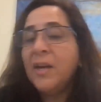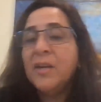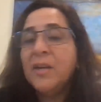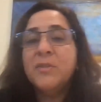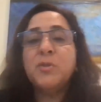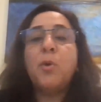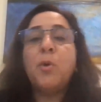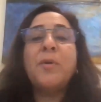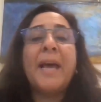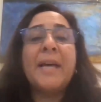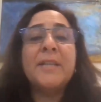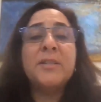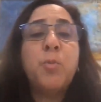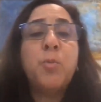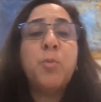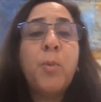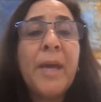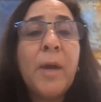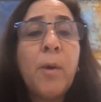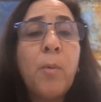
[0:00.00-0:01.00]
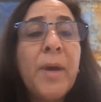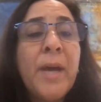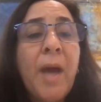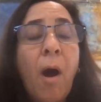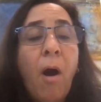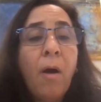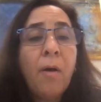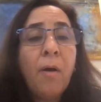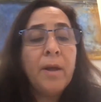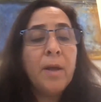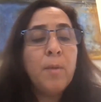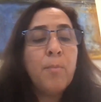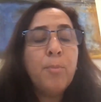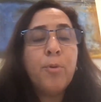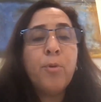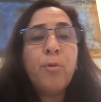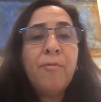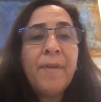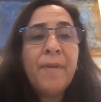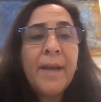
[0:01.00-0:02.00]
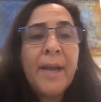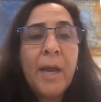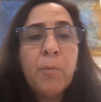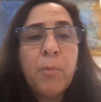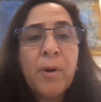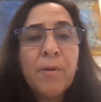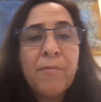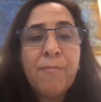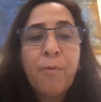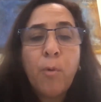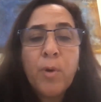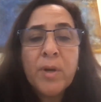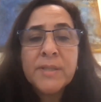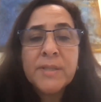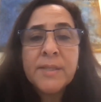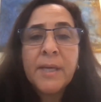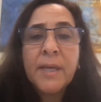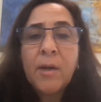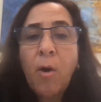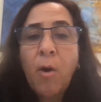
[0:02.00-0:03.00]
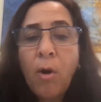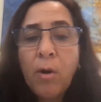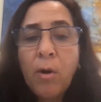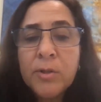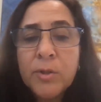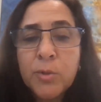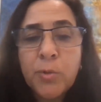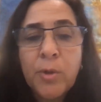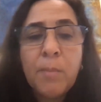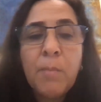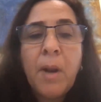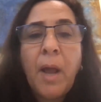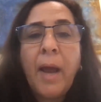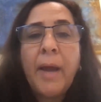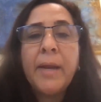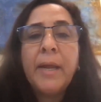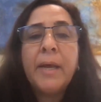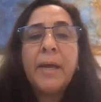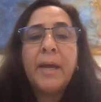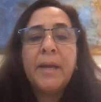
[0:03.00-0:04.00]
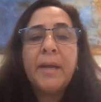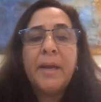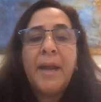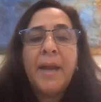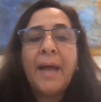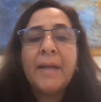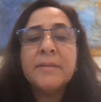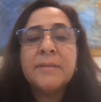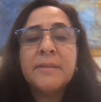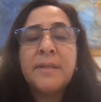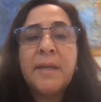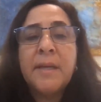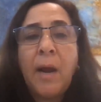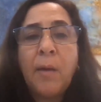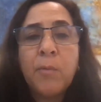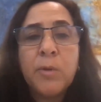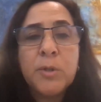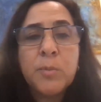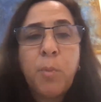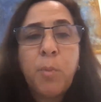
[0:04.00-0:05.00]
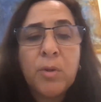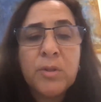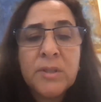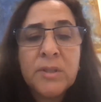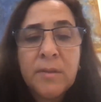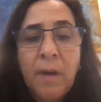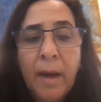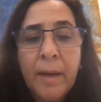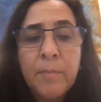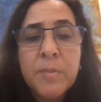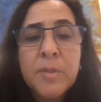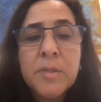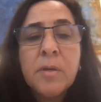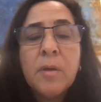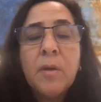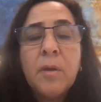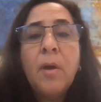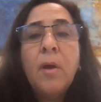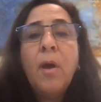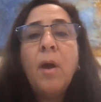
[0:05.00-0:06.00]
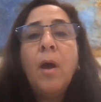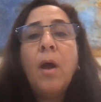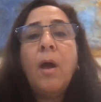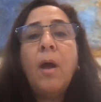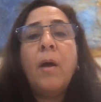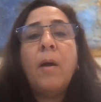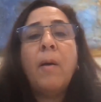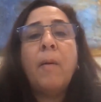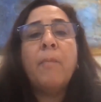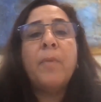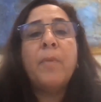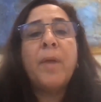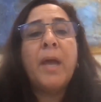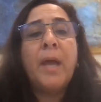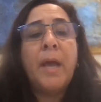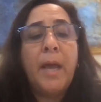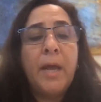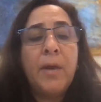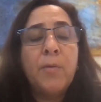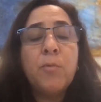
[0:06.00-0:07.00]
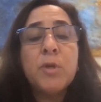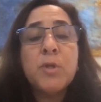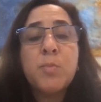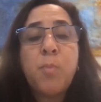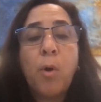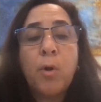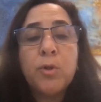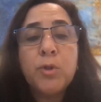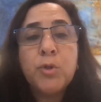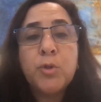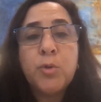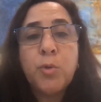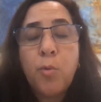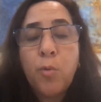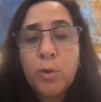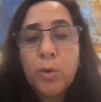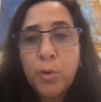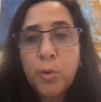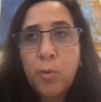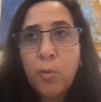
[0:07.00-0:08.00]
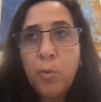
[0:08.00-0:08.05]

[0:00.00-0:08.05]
So yes, we are improving and we're focusing on streamlining and enhancing our response times in response to